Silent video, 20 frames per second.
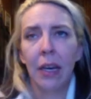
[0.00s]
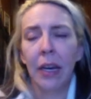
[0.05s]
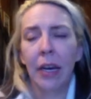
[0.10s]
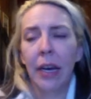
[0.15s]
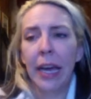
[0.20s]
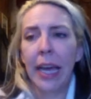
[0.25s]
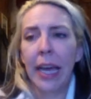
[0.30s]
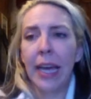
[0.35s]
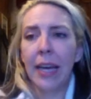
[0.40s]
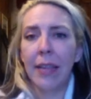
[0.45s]

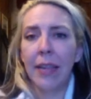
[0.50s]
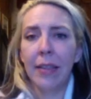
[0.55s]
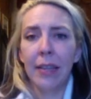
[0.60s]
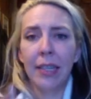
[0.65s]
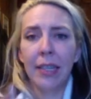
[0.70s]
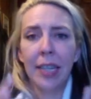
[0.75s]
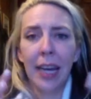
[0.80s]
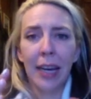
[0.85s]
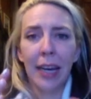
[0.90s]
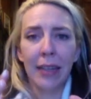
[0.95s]
And the
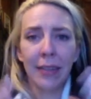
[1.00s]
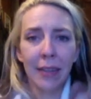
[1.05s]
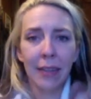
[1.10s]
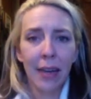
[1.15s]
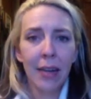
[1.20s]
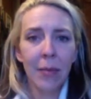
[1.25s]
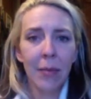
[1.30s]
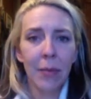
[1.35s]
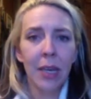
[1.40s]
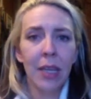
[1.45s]

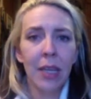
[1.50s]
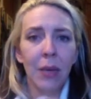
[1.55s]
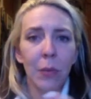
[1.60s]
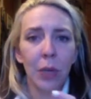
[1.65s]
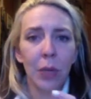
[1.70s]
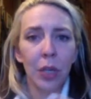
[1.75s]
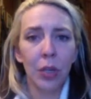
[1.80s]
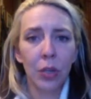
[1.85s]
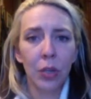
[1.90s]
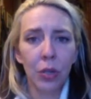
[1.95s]
taxonomy that
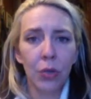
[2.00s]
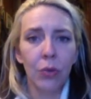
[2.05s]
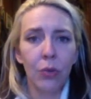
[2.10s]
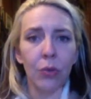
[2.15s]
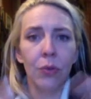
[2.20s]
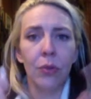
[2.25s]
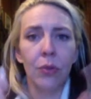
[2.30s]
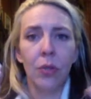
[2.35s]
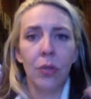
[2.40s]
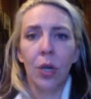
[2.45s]
we
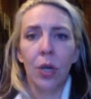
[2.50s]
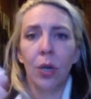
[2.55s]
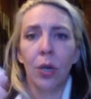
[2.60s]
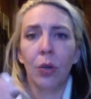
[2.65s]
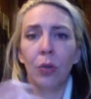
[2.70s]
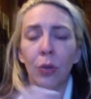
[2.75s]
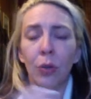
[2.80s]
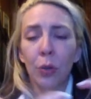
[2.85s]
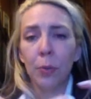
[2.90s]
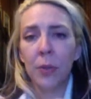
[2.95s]
use
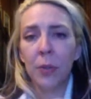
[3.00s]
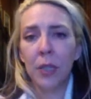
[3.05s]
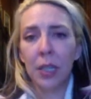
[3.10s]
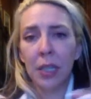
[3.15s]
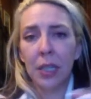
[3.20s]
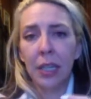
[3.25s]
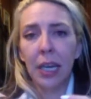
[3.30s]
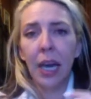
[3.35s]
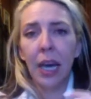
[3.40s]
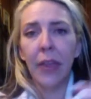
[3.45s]
groups
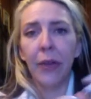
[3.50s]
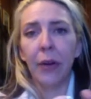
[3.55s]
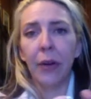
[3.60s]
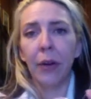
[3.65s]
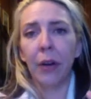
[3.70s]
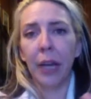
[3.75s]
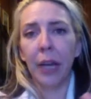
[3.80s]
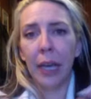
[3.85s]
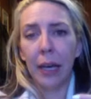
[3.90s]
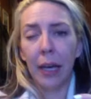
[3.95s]

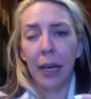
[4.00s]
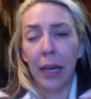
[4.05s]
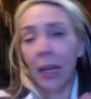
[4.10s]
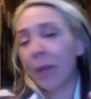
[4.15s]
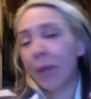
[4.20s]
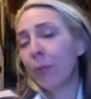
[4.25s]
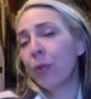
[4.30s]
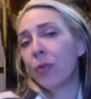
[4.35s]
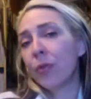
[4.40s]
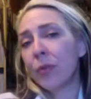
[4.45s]
together
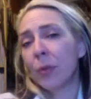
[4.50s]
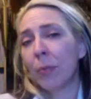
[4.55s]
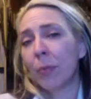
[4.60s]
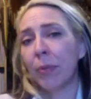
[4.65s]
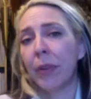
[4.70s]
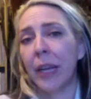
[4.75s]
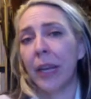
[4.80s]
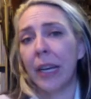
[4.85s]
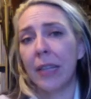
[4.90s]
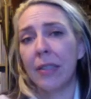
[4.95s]
animals or
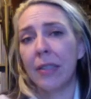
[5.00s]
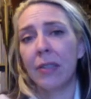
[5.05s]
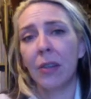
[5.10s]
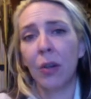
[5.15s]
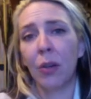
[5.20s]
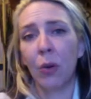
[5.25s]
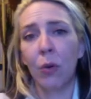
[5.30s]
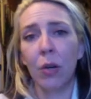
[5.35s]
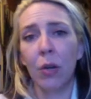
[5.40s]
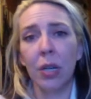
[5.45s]
plants
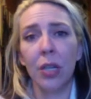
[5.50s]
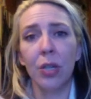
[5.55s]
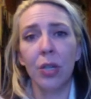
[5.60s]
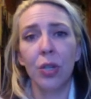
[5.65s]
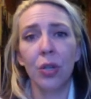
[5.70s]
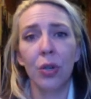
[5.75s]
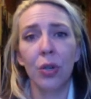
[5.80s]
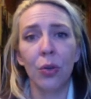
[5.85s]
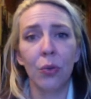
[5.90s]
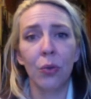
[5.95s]
according
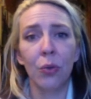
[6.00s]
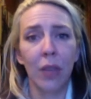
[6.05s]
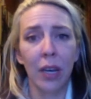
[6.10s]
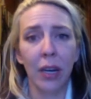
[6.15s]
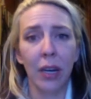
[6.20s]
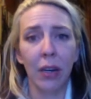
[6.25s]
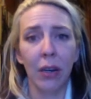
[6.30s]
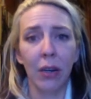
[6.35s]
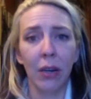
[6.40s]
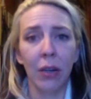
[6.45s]
to
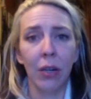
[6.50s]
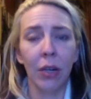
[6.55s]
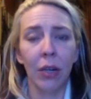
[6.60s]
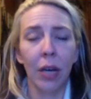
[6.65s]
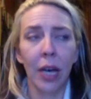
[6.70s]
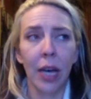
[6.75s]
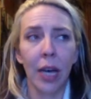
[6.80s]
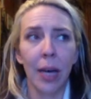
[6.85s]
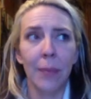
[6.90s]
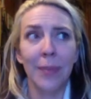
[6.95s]
their
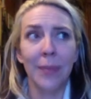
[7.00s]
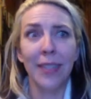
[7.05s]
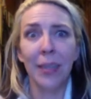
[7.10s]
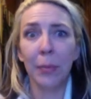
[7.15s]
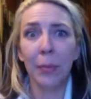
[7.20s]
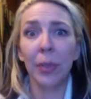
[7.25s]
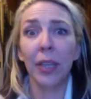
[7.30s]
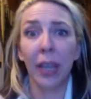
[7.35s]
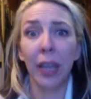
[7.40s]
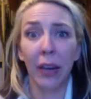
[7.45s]

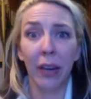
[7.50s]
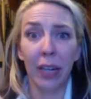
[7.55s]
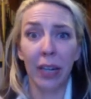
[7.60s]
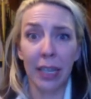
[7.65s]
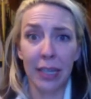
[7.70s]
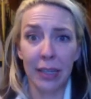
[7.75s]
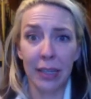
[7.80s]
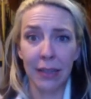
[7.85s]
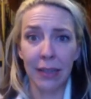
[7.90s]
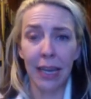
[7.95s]

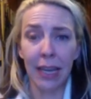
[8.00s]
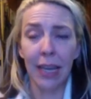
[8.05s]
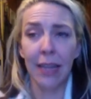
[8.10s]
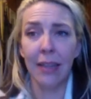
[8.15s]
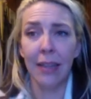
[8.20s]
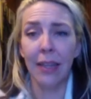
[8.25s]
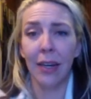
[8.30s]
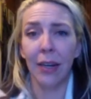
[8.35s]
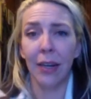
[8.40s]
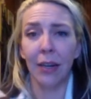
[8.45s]
similarities
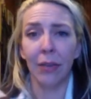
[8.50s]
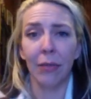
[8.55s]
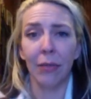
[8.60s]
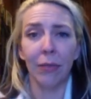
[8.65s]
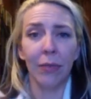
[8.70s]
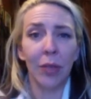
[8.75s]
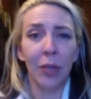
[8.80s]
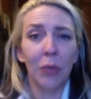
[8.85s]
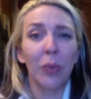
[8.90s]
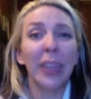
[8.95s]
and their
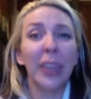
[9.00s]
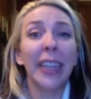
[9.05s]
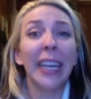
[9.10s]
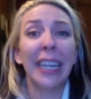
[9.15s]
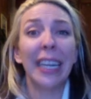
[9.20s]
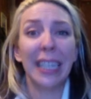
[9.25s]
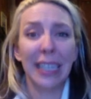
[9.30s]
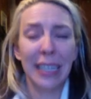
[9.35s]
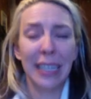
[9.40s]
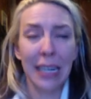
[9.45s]

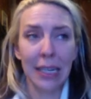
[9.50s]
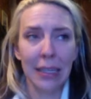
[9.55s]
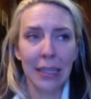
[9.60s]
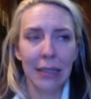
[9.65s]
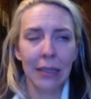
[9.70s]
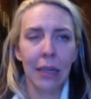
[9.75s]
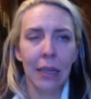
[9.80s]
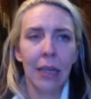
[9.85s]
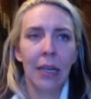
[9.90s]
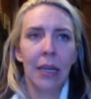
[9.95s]
relatedness.